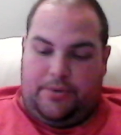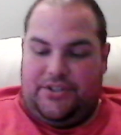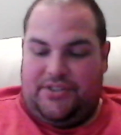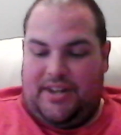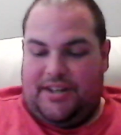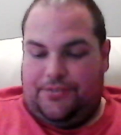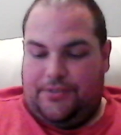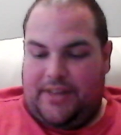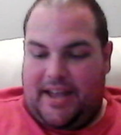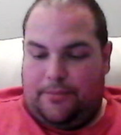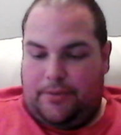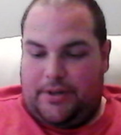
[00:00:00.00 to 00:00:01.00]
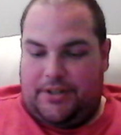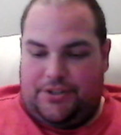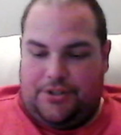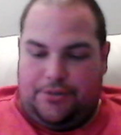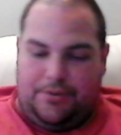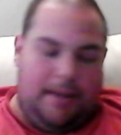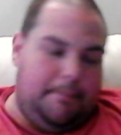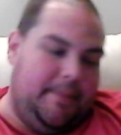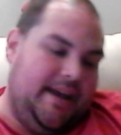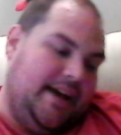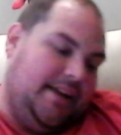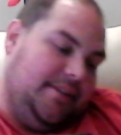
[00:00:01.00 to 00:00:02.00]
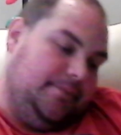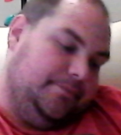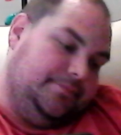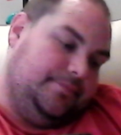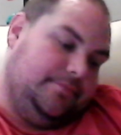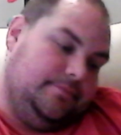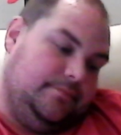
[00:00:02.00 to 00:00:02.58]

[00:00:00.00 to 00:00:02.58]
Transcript: 3 cents for that one, so not bad.